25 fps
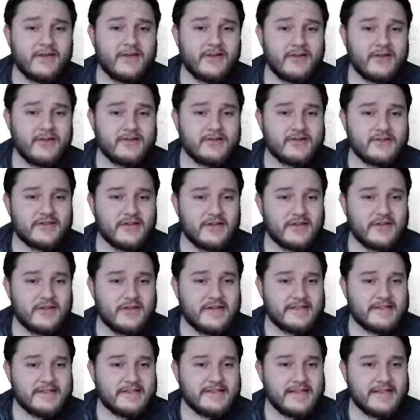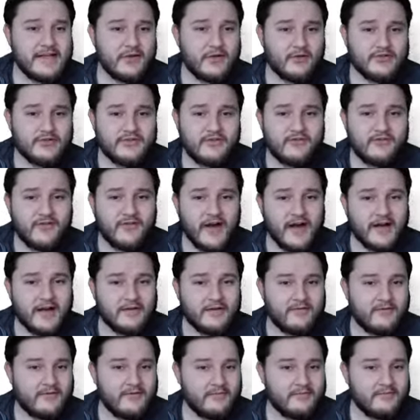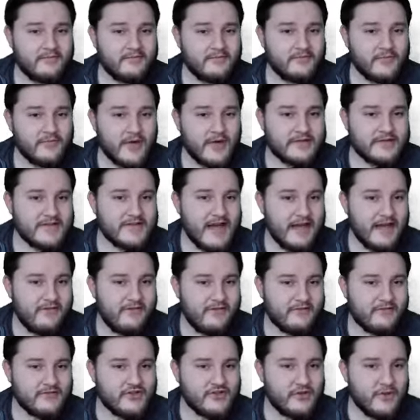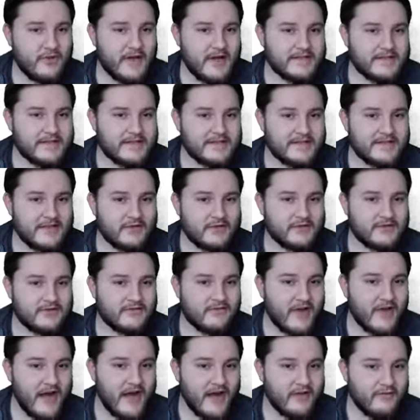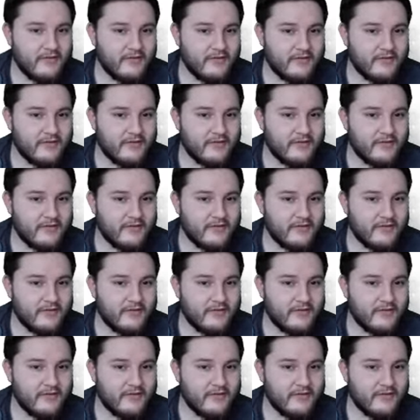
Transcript: us that this is equal to 5, right? So f of 2x is equal to 5.